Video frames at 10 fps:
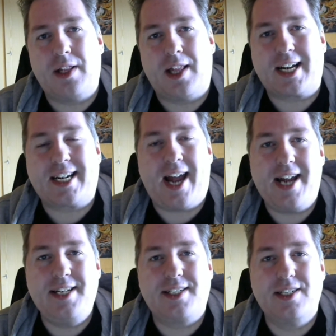like
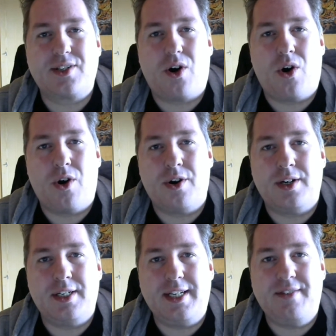cases
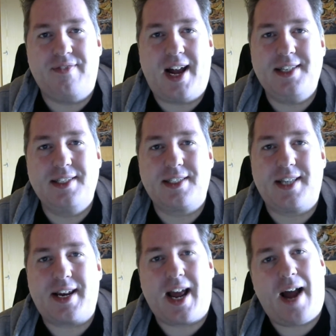or events
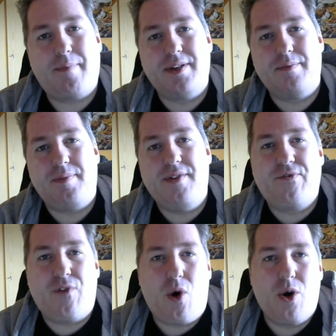that happened
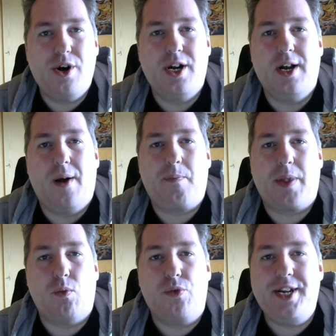before
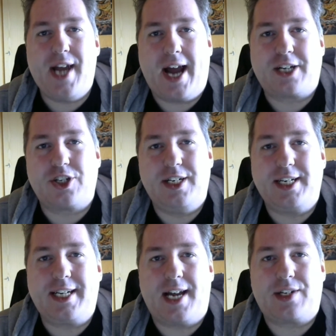we
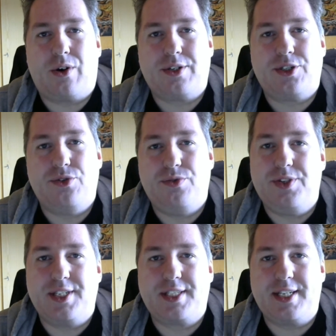actually get onto
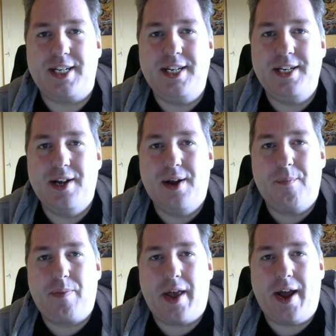the scene
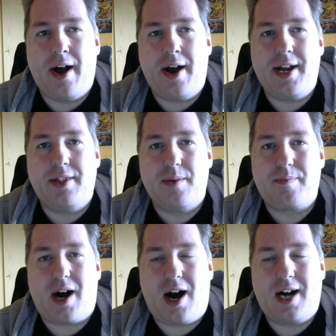in the
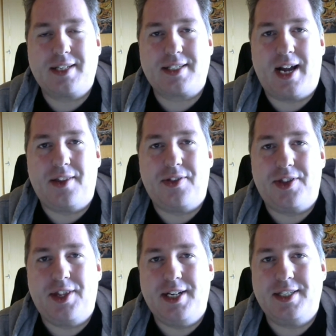past, and
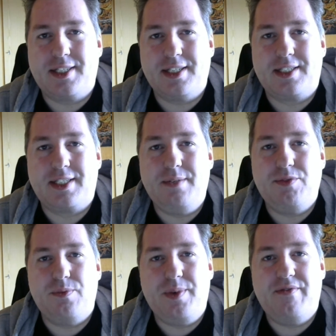this
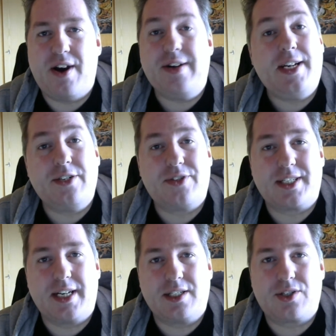seemed to be very
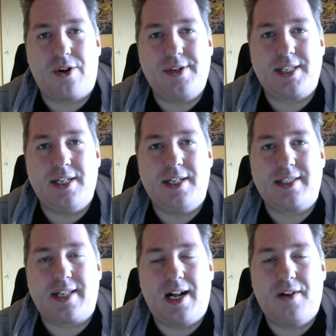interesting stories in
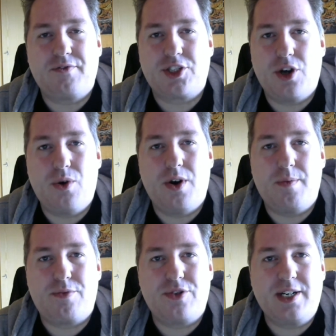itself, so
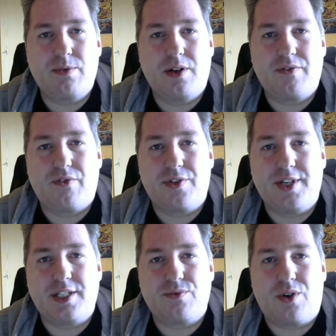a prequel for
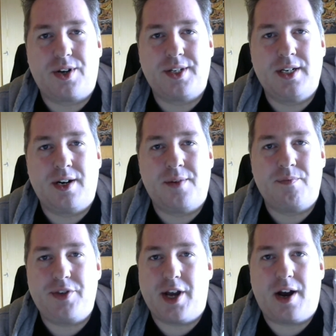this one,
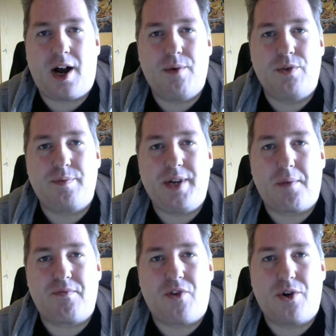I would be
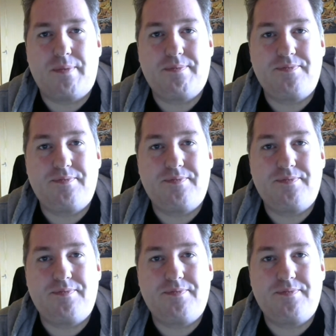up for.